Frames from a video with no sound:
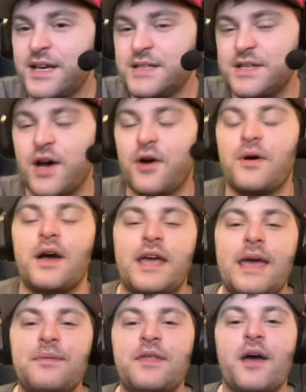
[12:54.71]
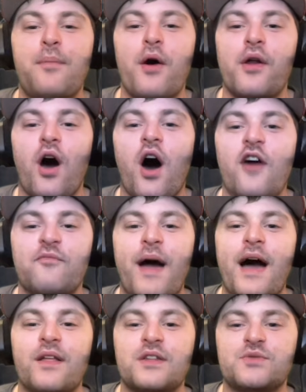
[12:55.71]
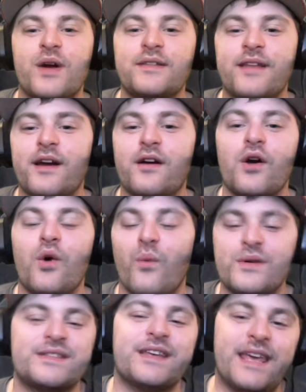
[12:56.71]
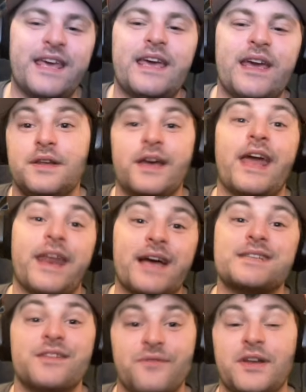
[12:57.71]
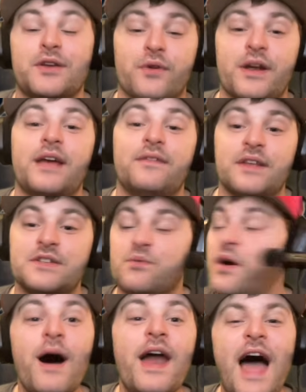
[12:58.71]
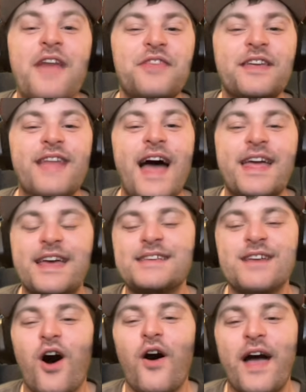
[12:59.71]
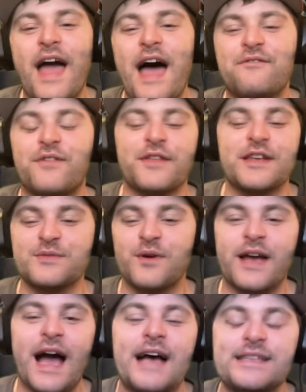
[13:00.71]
So keeping the opponent off balance right there was the key to getting us the victory in this one. But I think that is all I have for this one, guys.